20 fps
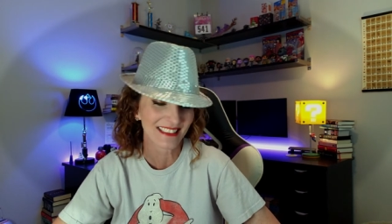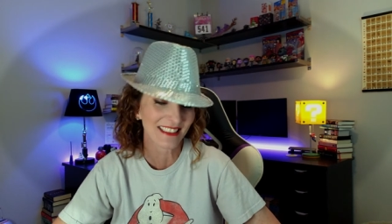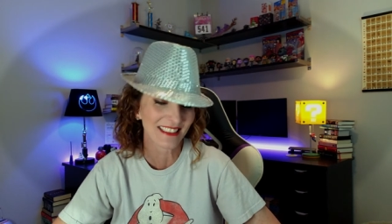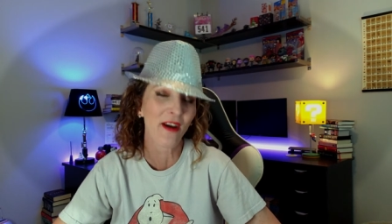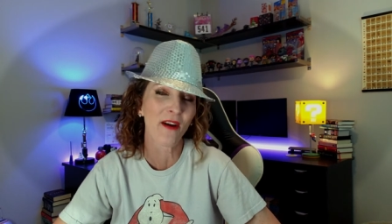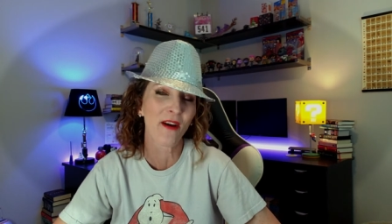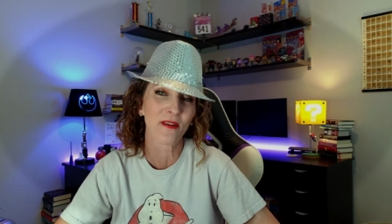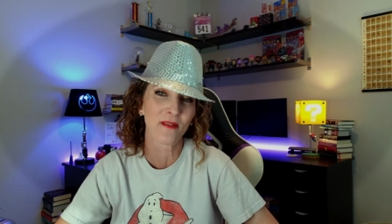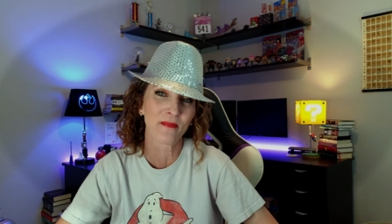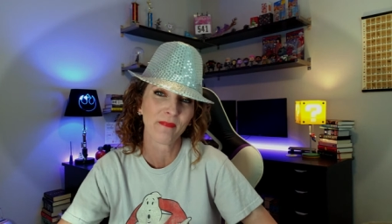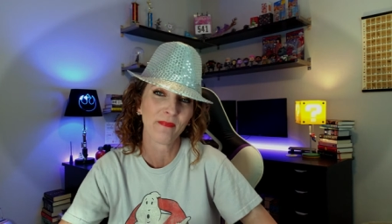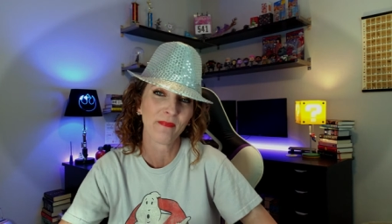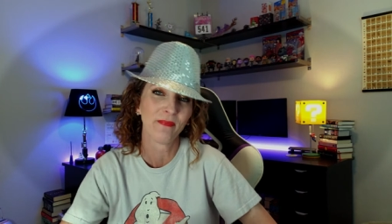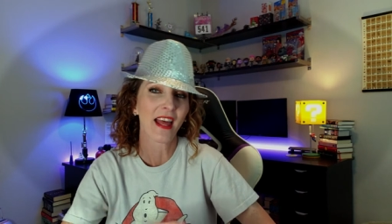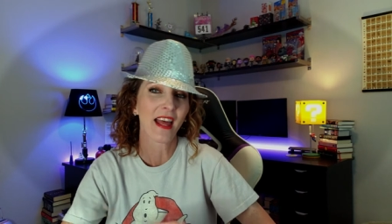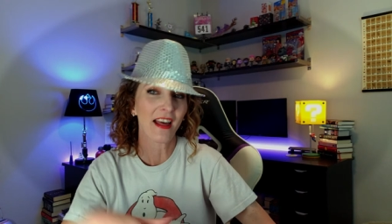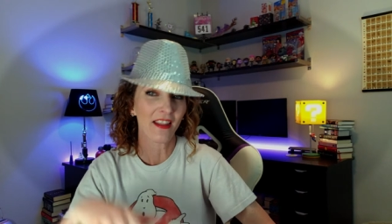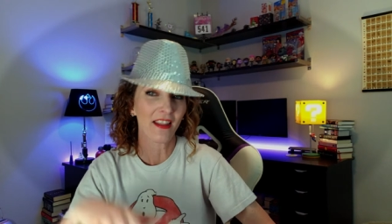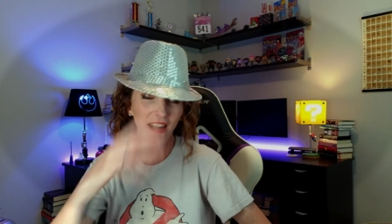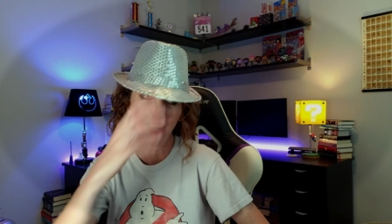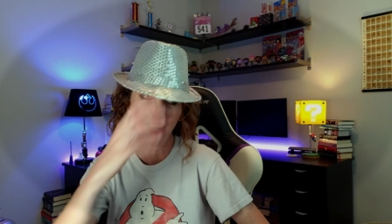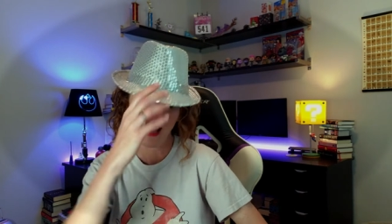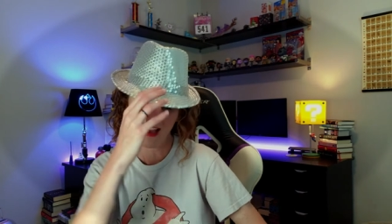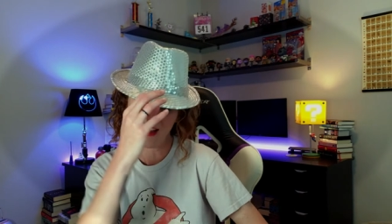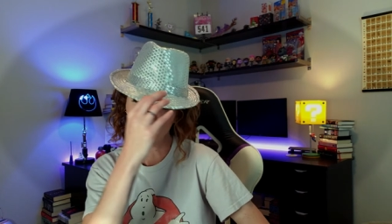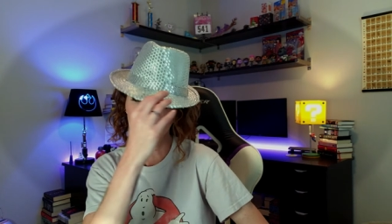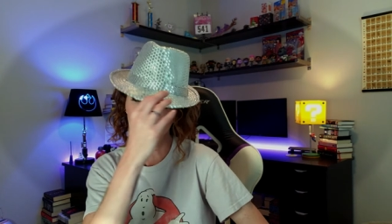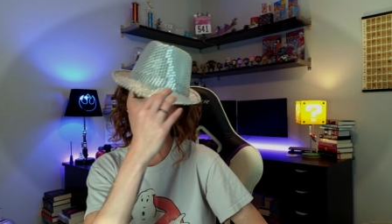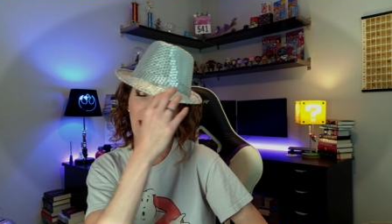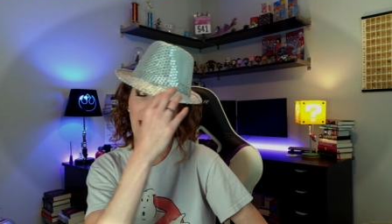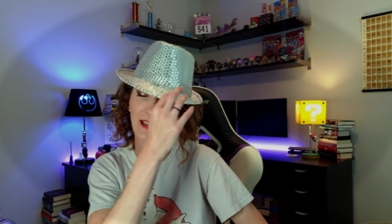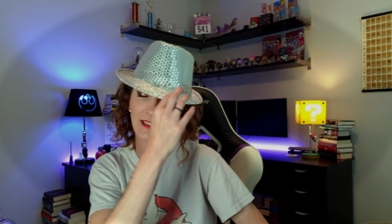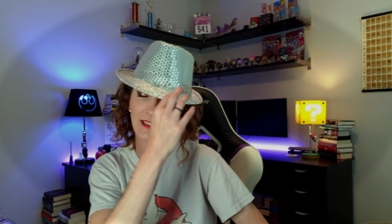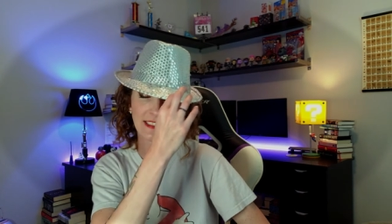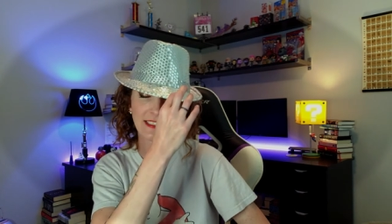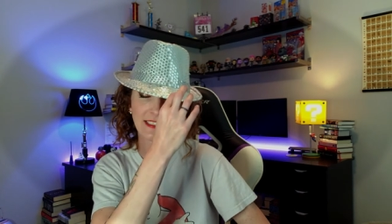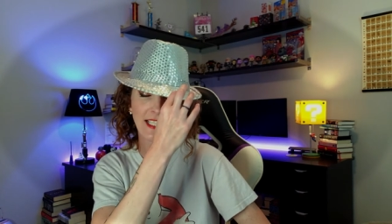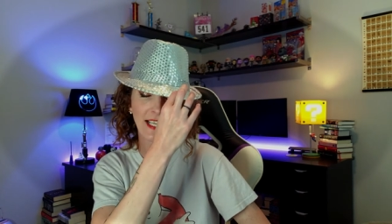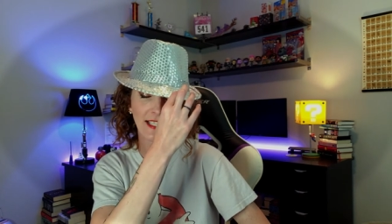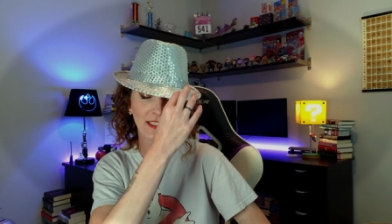so now that I have my
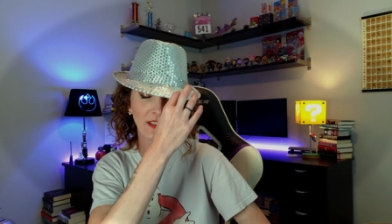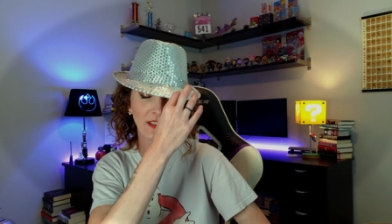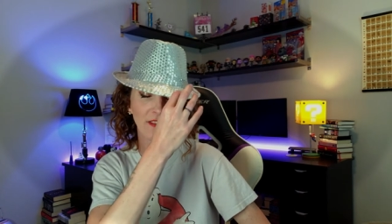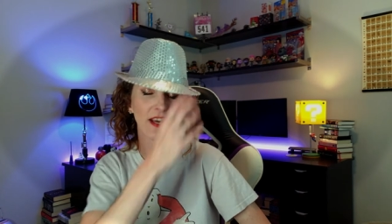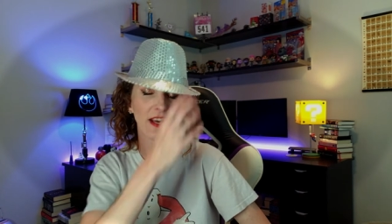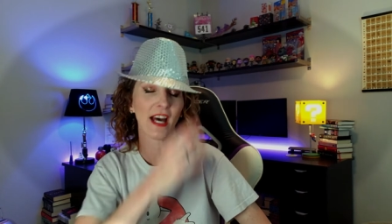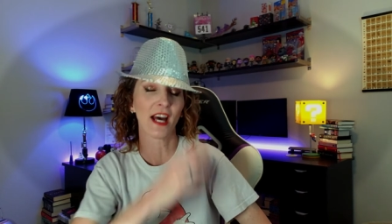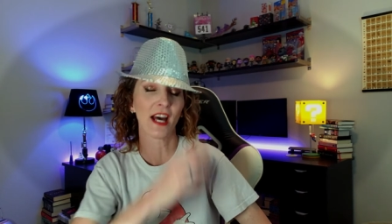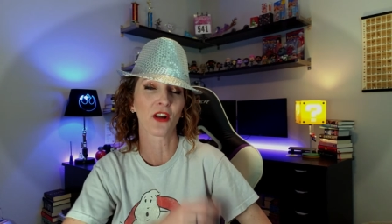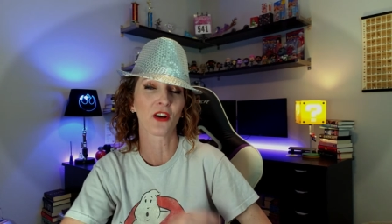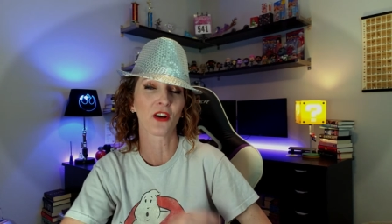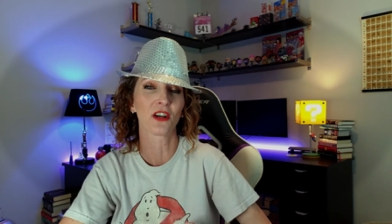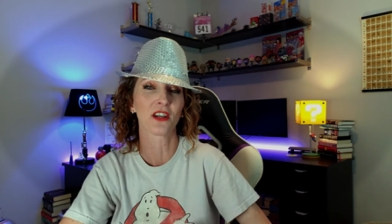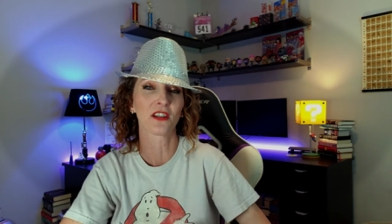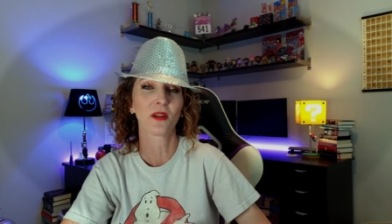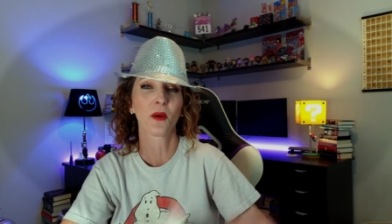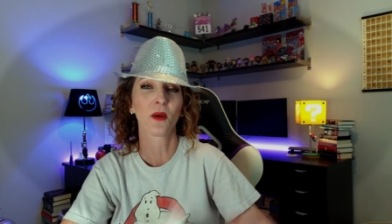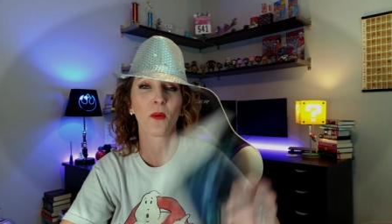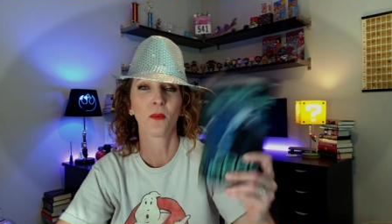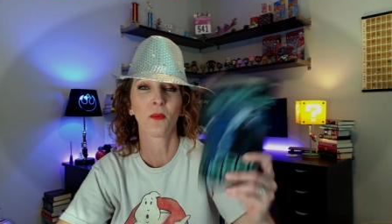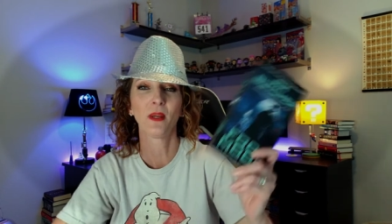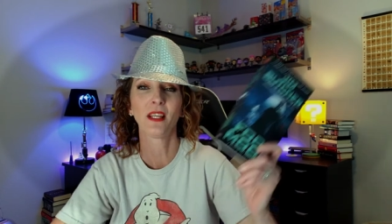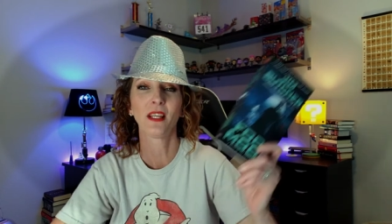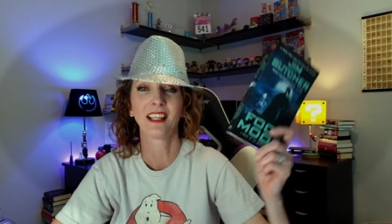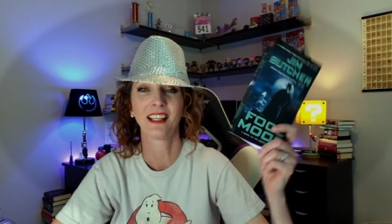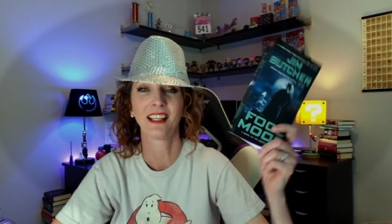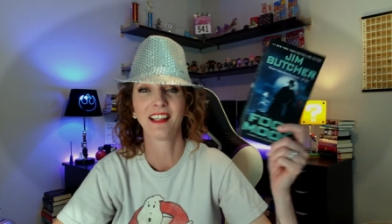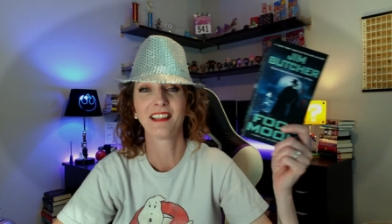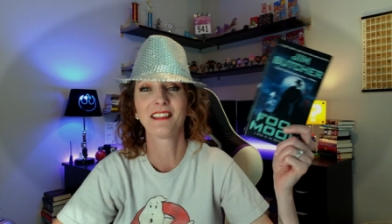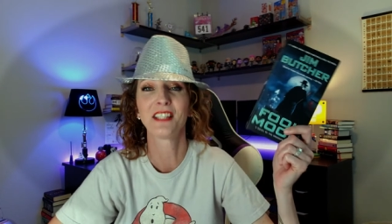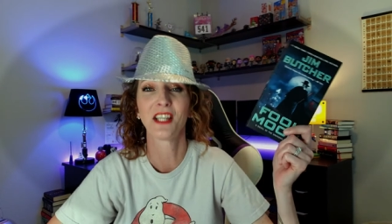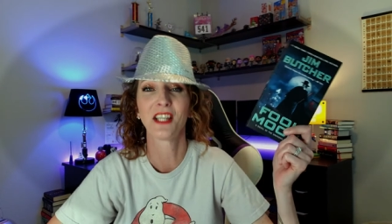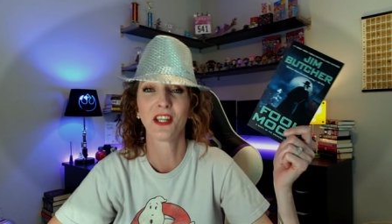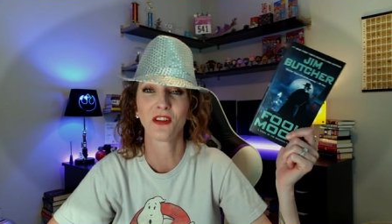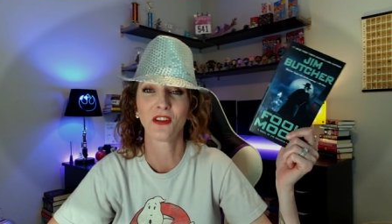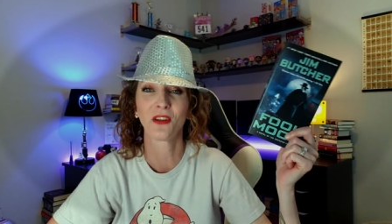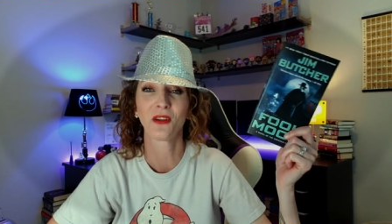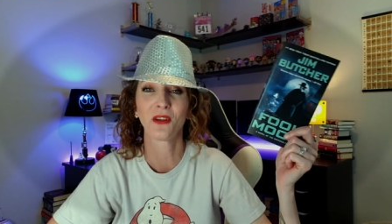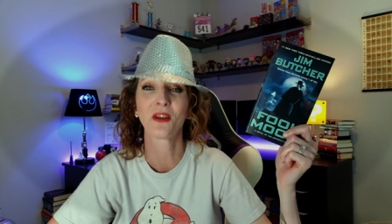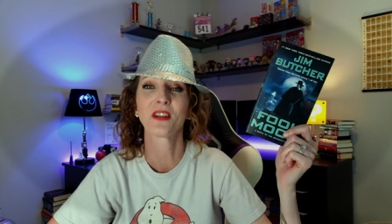detective hat on, we can
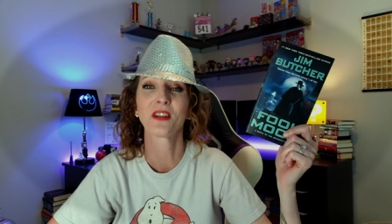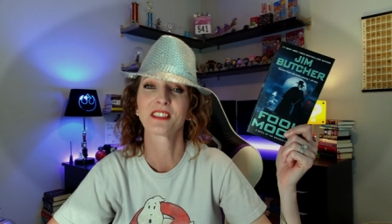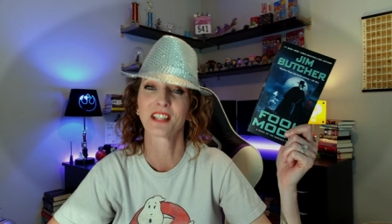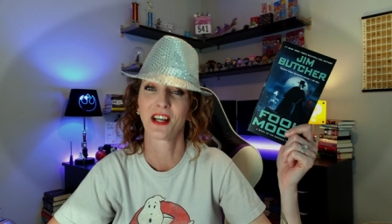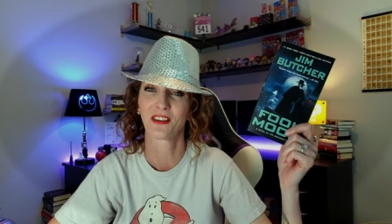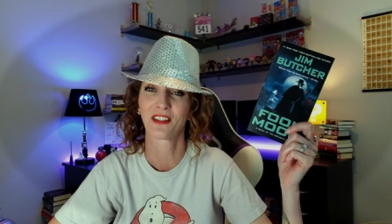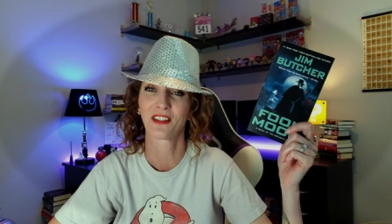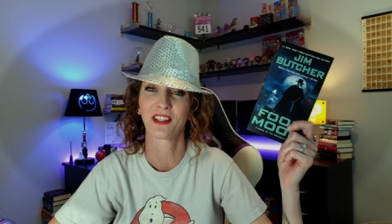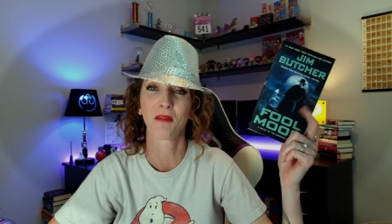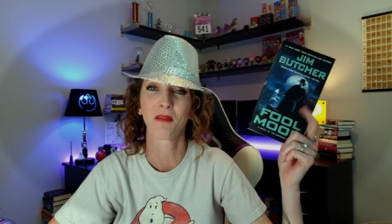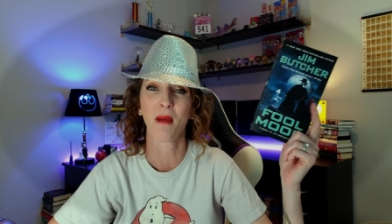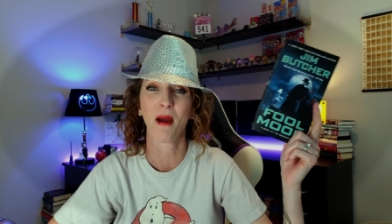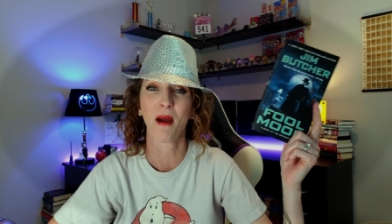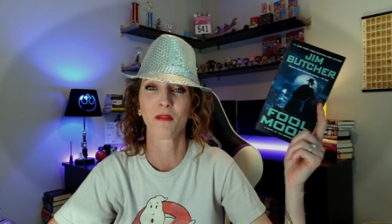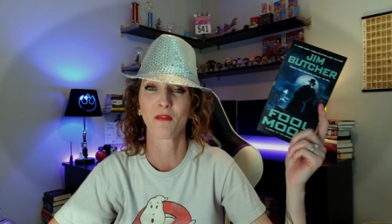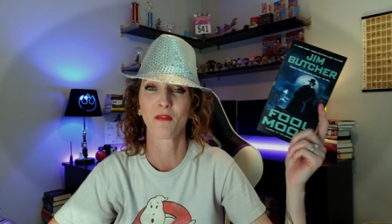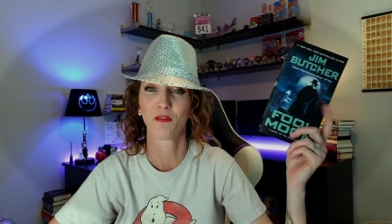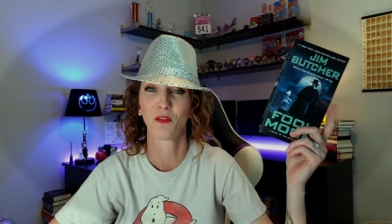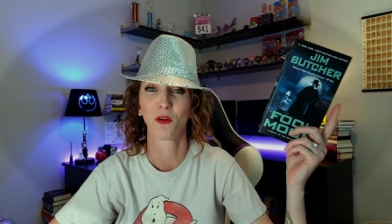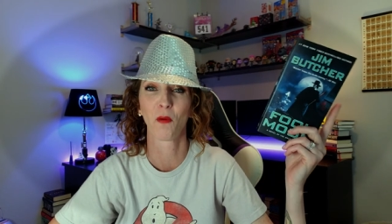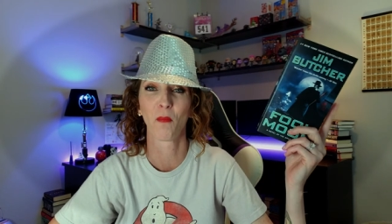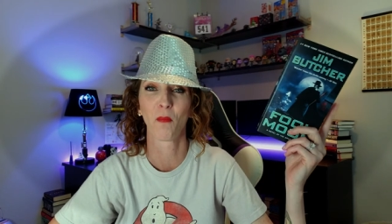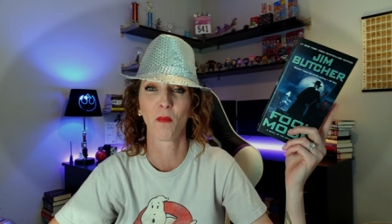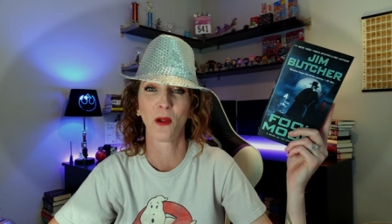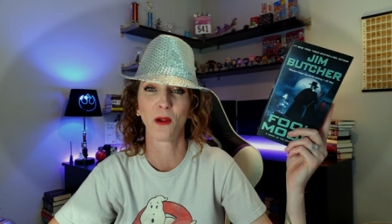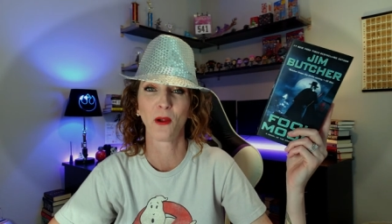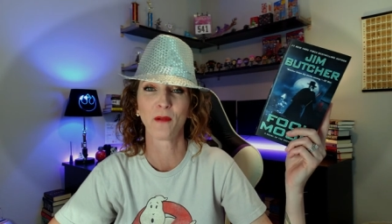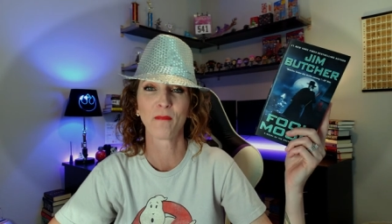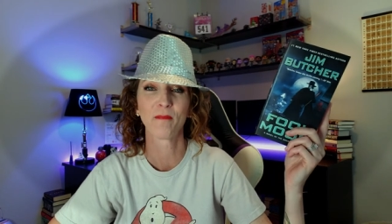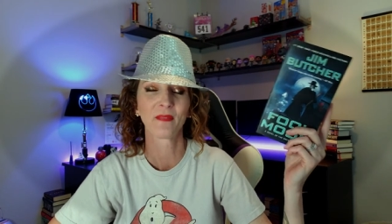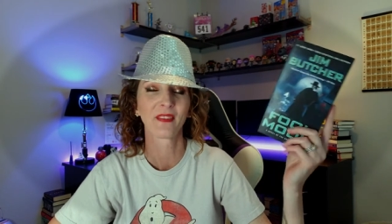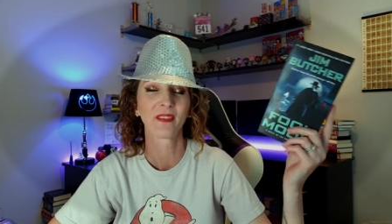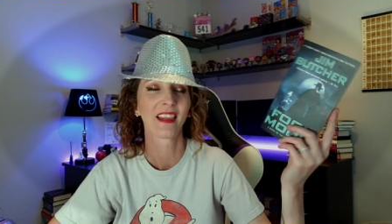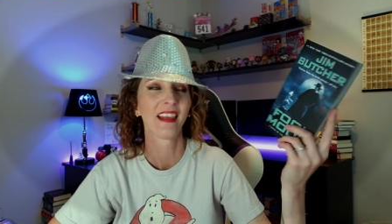continue talking about Full Moon.